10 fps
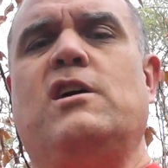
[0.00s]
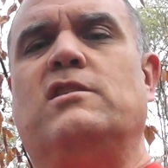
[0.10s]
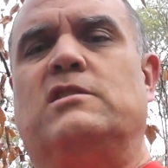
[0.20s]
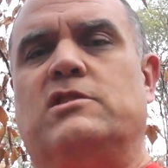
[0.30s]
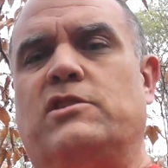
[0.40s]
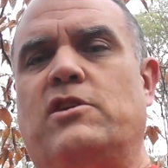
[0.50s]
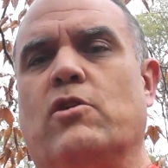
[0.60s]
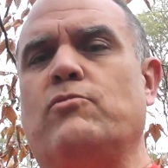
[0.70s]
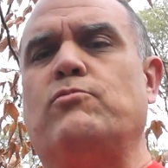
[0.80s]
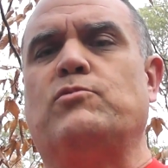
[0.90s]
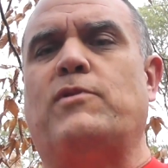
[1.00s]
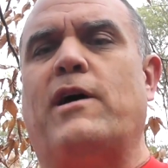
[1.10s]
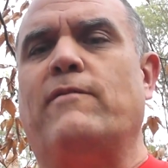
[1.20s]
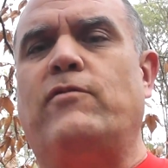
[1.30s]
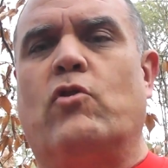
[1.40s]
says, "And the earth was
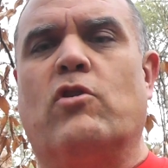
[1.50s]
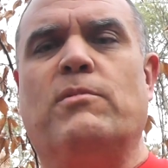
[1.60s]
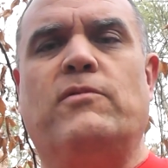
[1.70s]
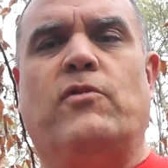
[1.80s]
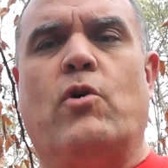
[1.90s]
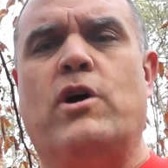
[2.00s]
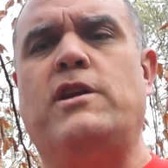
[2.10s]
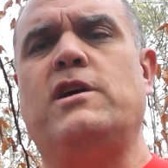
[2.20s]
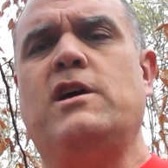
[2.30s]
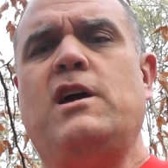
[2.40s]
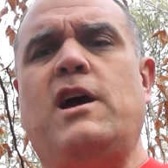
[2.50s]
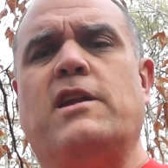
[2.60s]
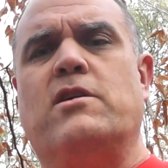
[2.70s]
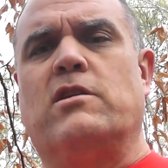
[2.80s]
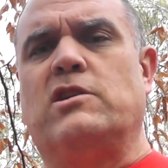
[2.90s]
without form and void,
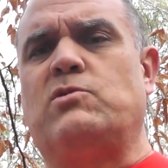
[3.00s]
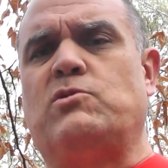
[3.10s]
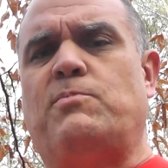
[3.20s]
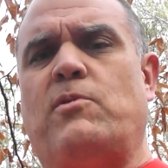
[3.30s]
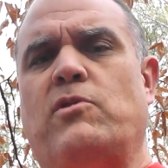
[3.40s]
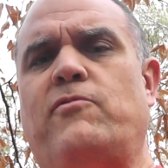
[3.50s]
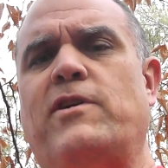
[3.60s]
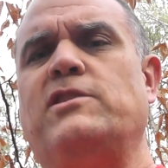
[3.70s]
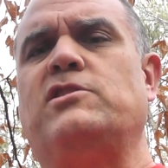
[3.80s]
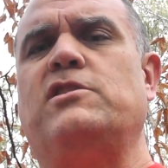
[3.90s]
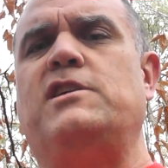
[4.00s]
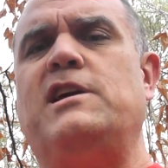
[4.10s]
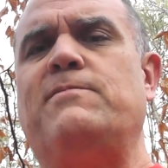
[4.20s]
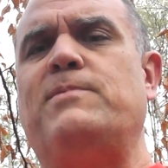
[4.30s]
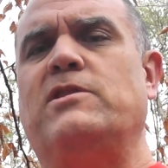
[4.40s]
and darkness was upon the face of the
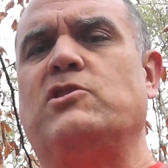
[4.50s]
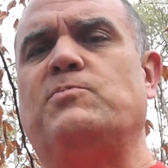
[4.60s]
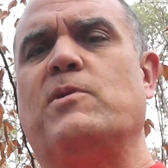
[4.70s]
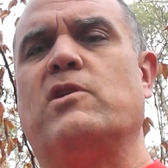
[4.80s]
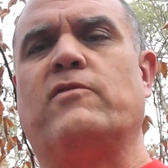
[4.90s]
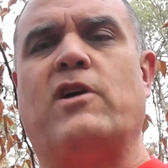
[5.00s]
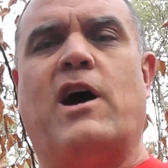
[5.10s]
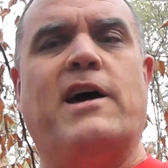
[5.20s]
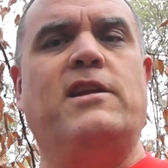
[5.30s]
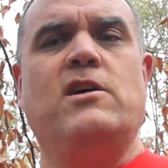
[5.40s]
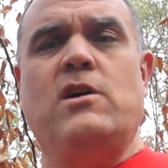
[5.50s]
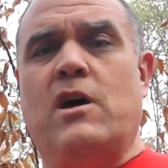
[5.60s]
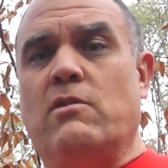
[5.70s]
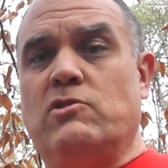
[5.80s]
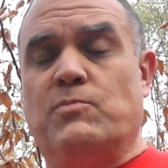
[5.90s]
deep, and the Spirit of God
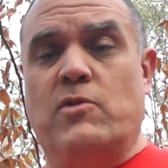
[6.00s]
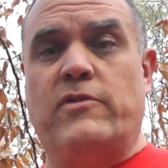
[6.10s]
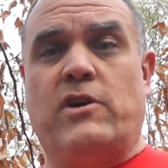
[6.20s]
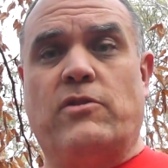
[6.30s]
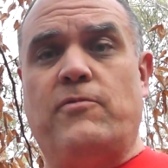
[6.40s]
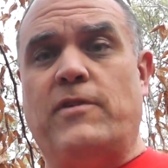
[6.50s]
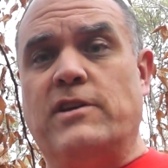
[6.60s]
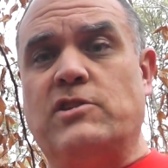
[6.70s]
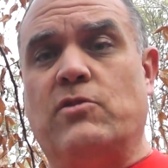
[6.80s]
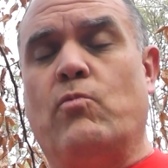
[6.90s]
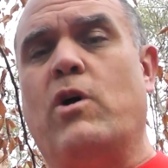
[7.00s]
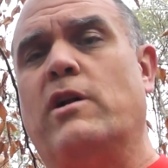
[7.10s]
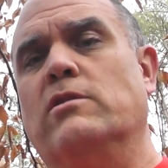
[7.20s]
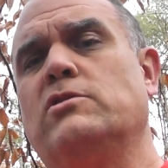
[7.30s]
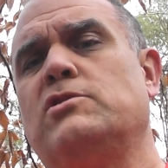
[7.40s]
was moving on the face of the
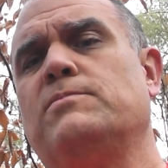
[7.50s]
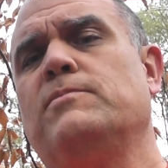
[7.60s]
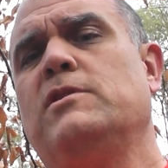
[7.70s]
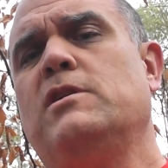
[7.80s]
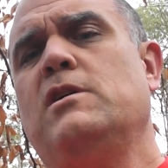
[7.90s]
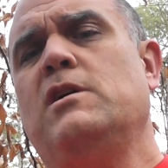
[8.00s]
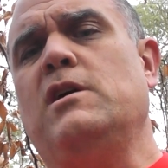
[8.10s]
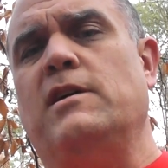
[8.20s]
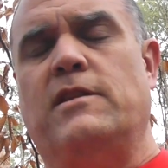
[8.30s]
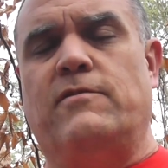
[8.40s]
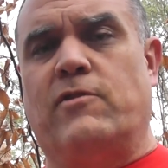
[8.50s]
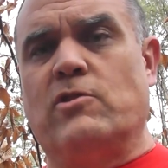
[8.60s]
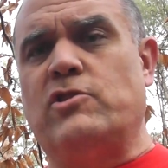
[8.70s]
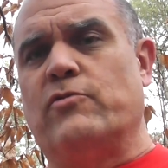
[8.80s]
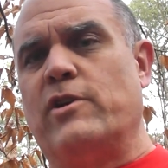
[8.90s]
waters." And then
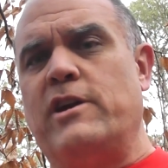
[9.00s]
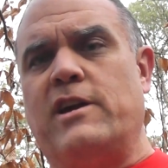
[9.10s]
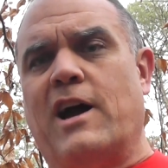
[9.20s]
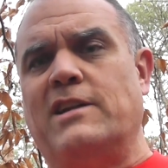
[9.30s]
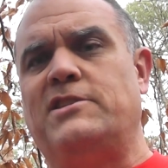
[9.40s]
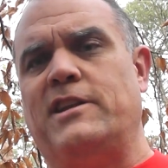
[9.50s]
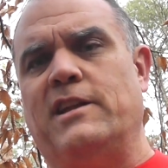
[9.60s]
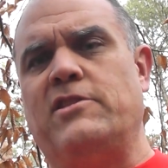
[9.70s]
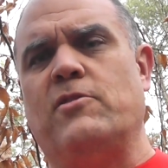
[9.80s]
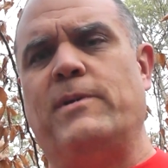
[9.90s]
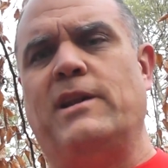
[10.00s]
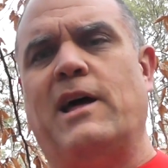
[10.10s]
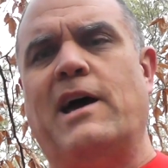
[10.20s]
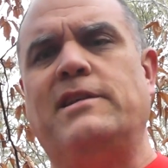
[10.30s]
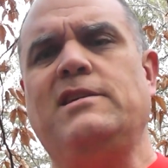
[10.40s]
verse 3, "And God said, let there be
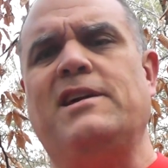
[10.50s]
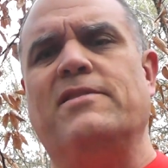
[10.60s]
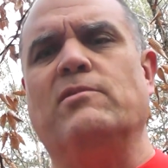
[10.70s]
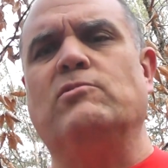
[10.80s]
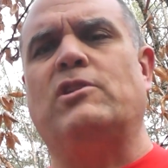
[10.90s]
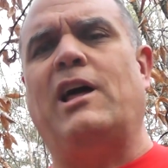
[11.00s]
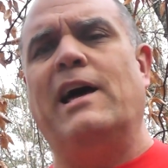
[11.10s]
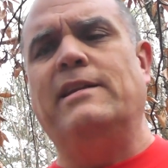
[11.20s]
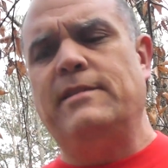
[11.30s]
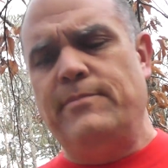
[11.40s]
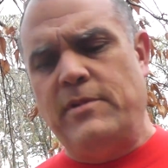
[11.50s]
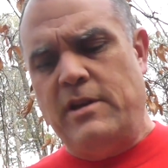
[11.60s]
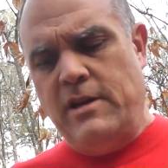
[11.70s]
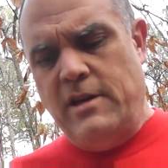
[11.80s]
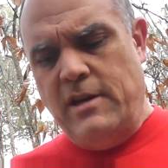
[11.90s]
light, and there was light."
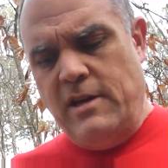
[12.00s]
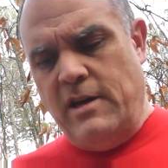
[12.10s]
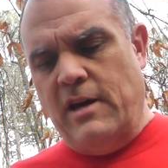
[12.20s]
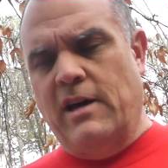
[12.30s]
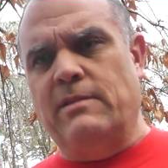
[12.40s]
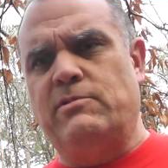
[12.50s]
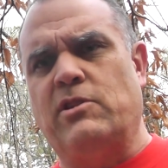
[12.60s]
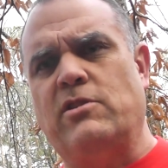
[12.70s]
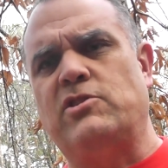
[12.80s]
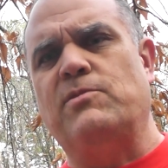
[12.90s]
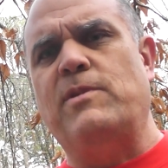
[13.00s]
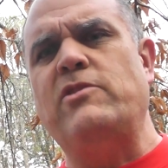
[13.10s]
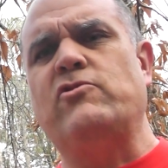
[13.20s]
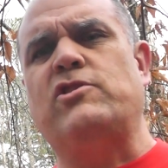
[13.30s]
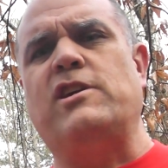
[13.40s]
So there's some
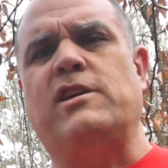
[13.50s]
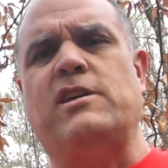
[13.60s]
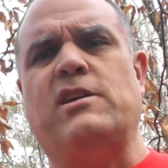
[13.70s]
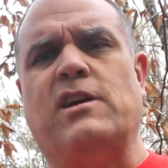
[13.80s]
interesting,